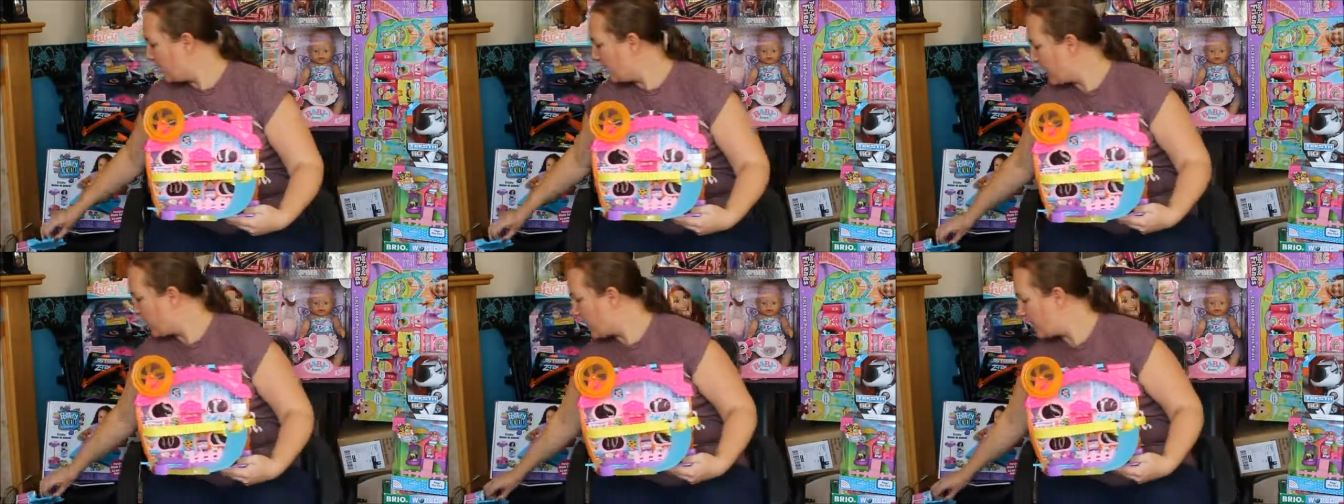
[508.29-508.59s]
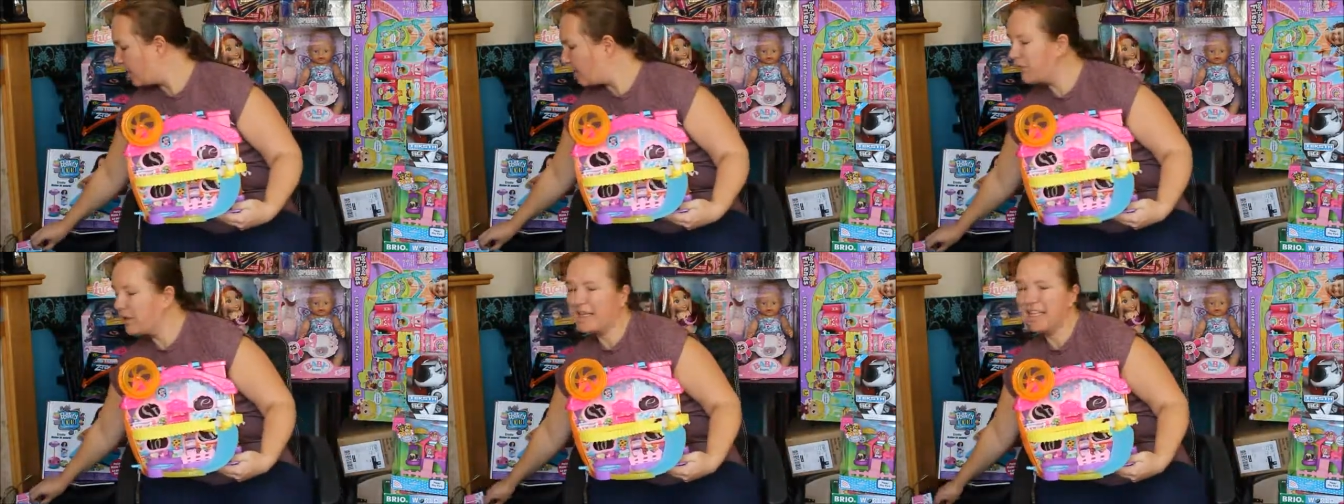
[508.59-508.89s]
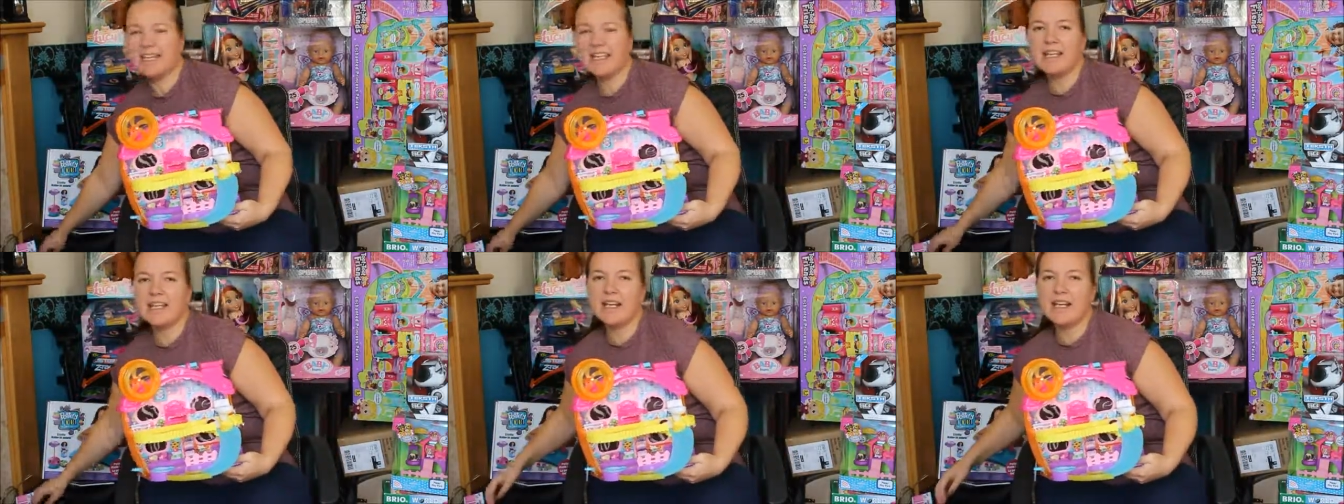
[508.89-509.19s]
um,
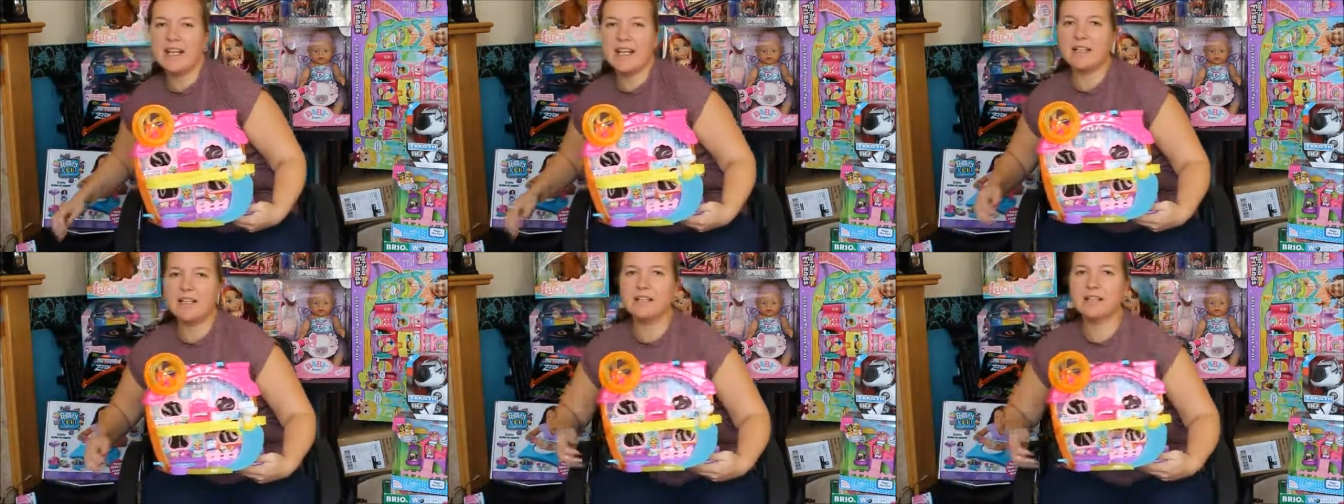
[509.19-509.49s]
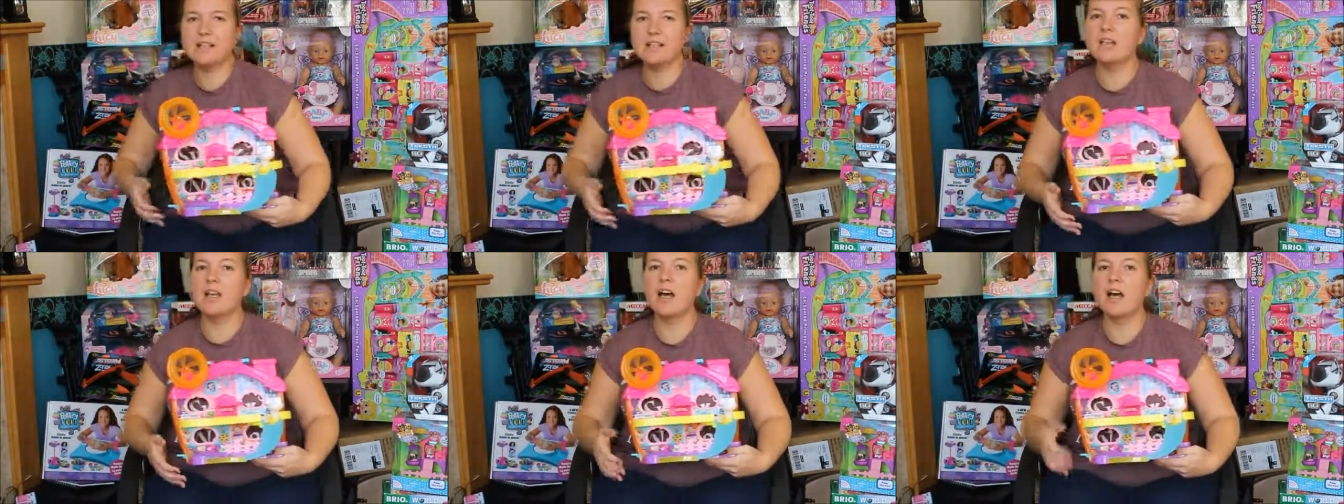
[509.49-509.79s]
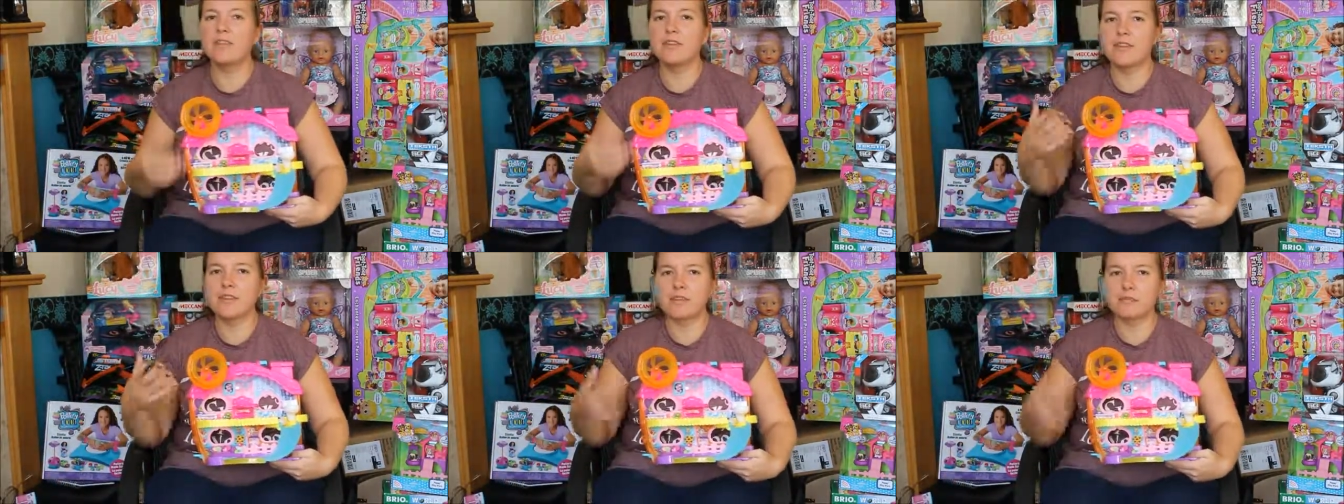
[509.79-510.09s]
and connect the
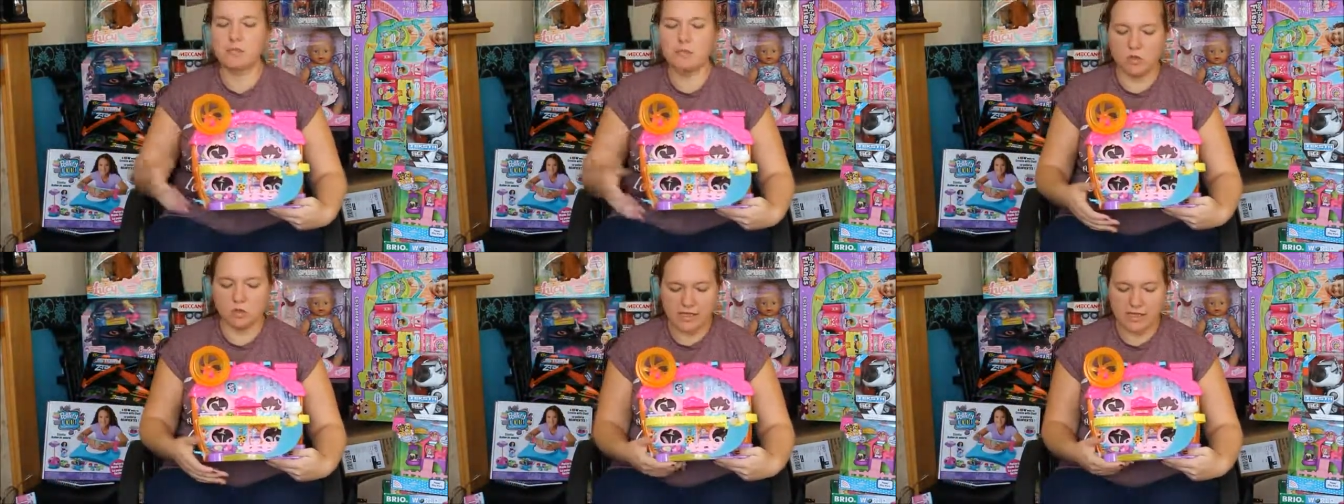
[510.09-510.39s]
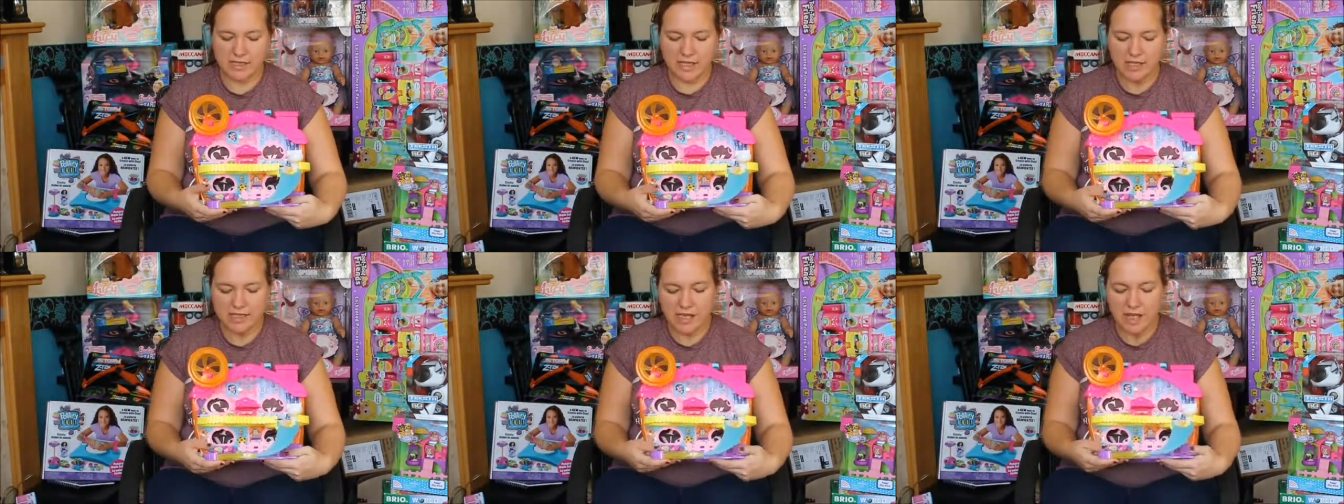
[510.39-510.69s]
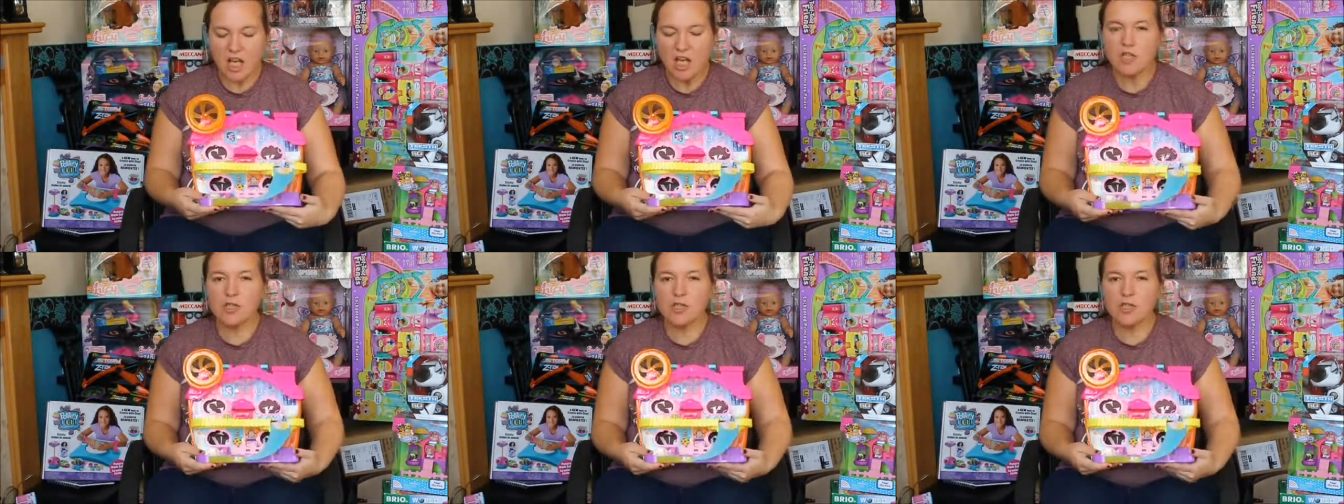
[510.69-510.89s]
other smaller sets.